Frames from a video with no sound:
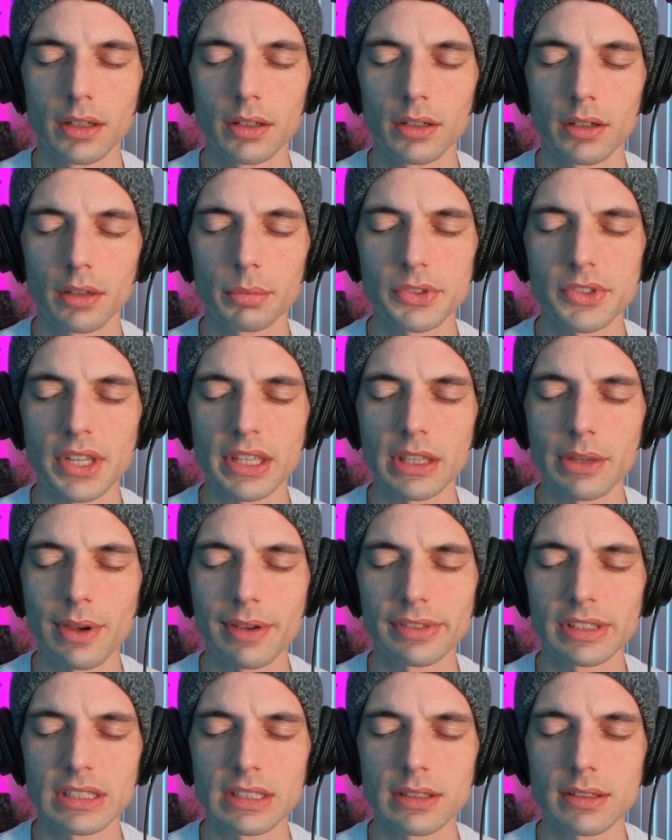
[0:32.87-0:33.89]
almost like you
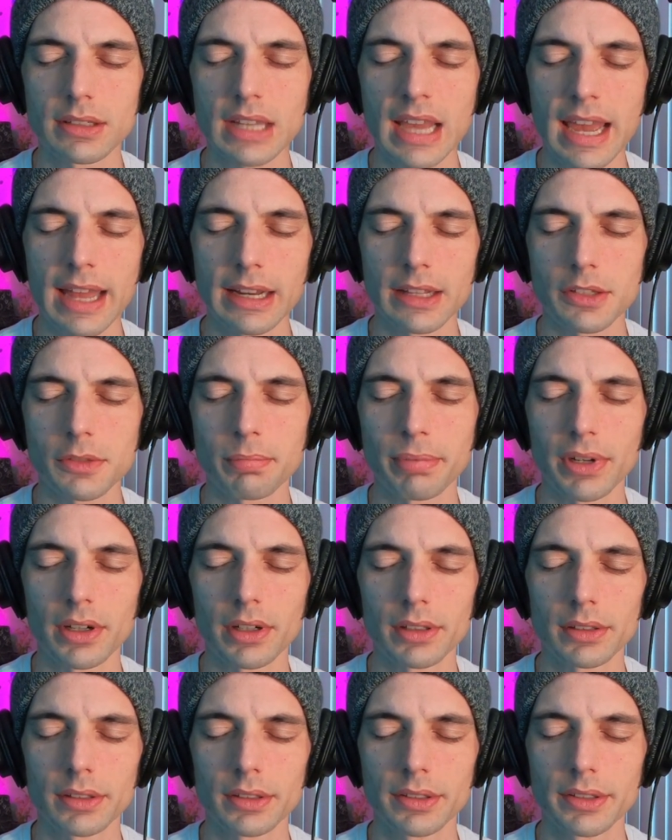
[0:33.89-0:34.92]
have a tennis
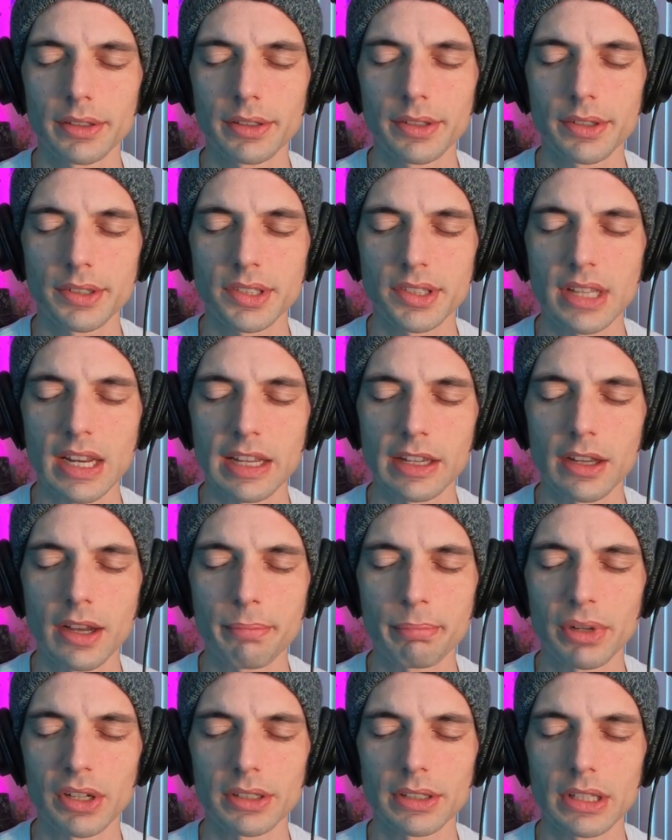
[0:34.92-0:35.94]
ball setting
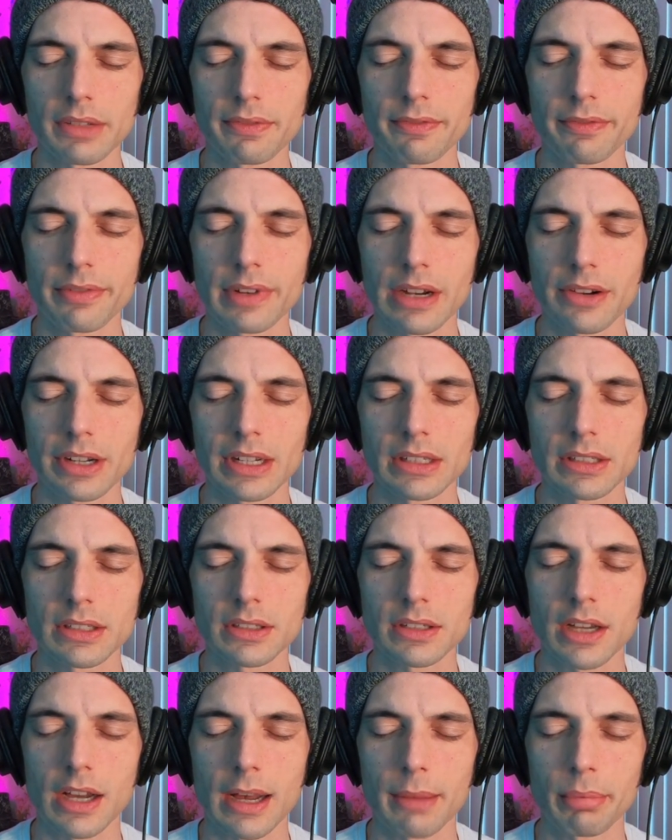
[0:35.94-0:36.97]
up on the very
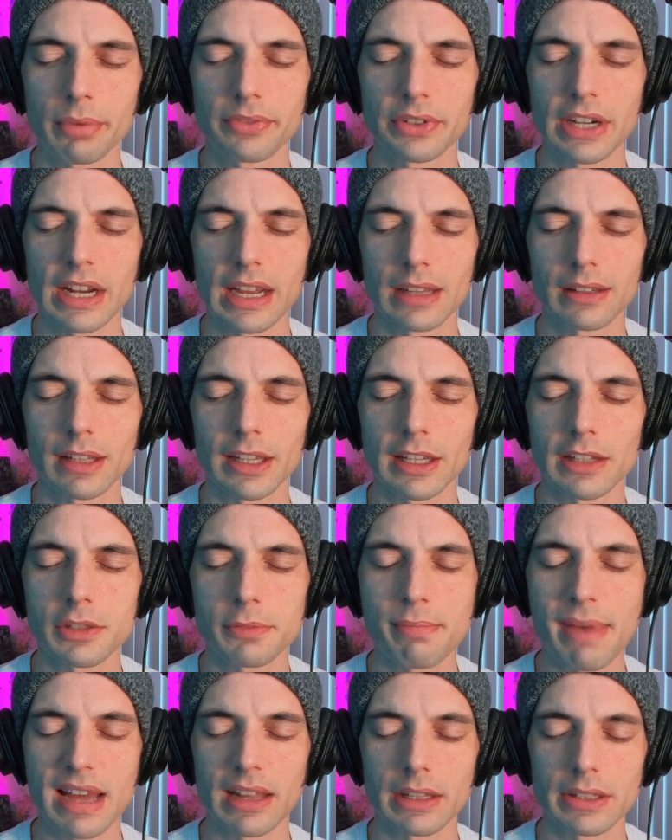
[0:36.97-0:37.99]
top of your head, like it's
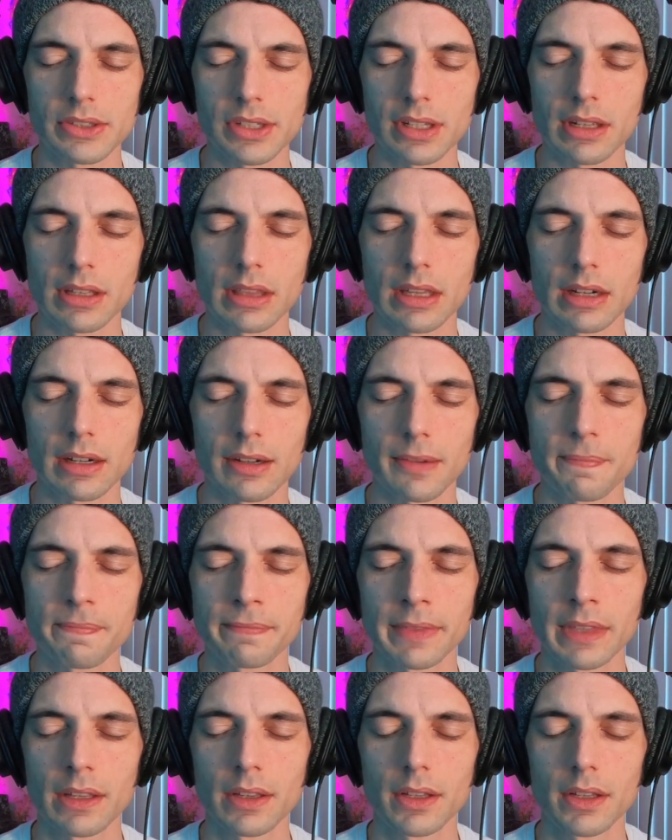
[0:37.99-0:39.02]
balancing there.
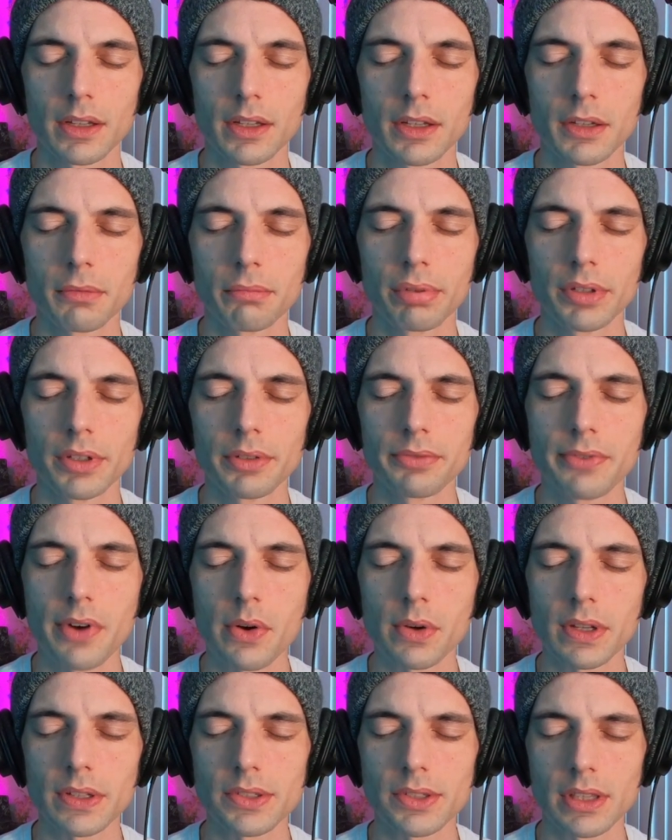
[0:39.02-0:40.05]
Put your
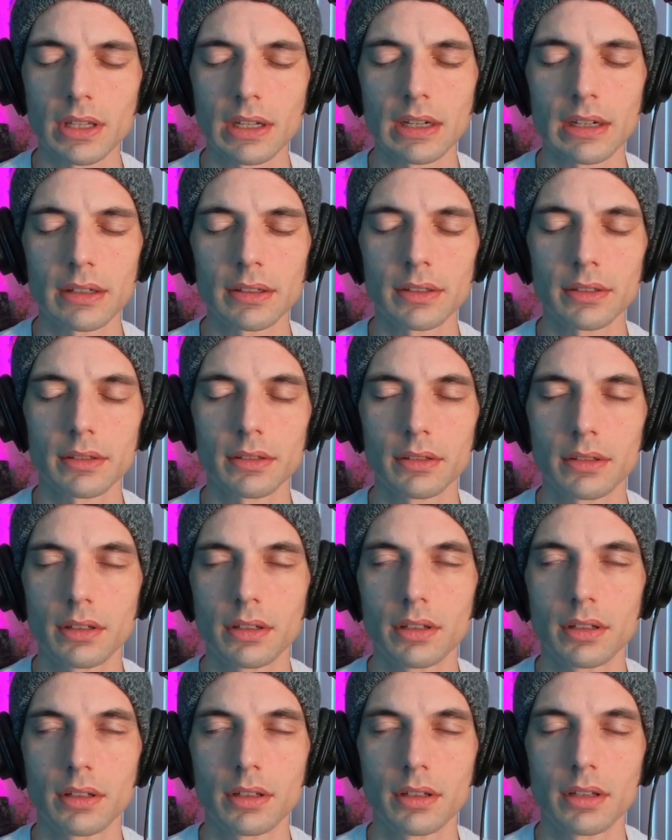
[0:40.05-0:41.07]
focus there,
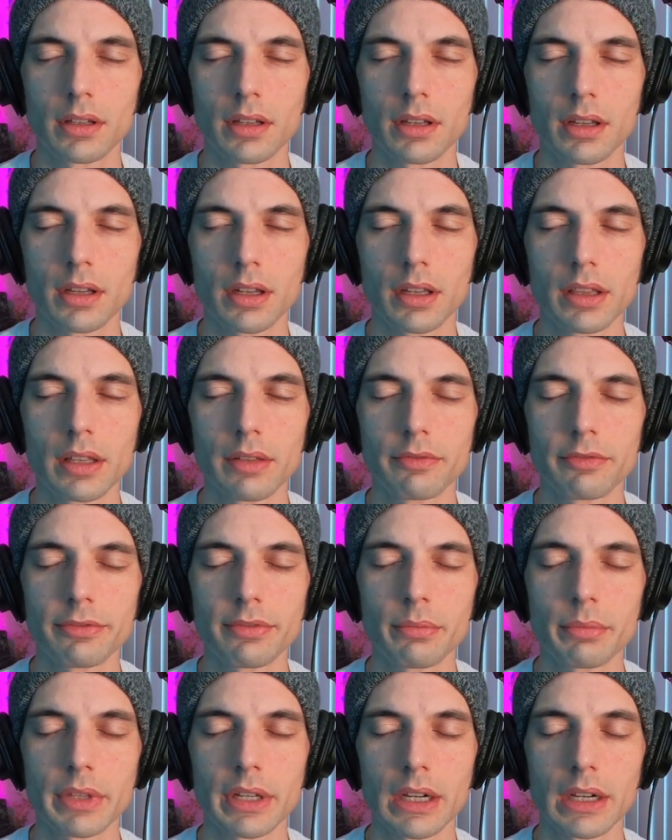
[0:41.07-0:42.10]
and then
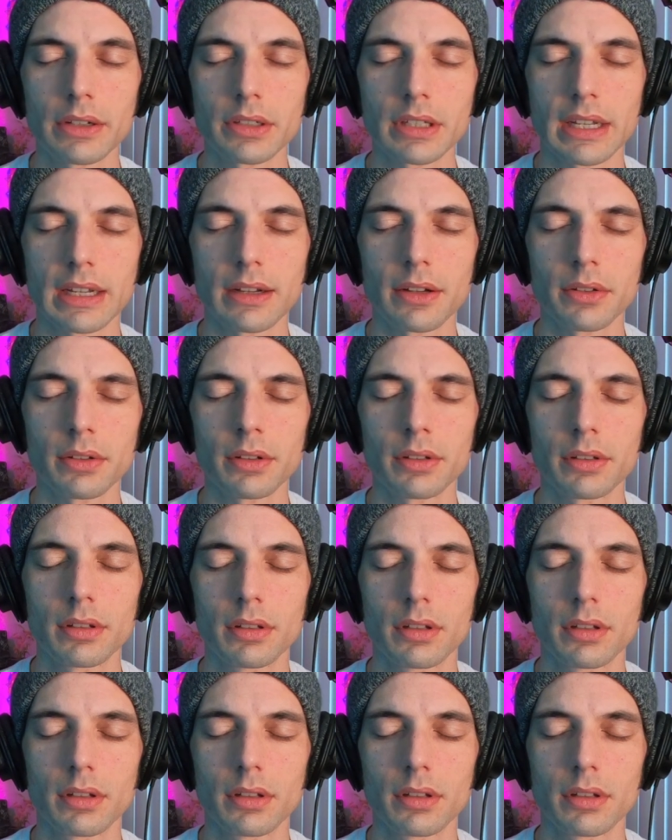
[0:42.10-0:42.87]
from there down,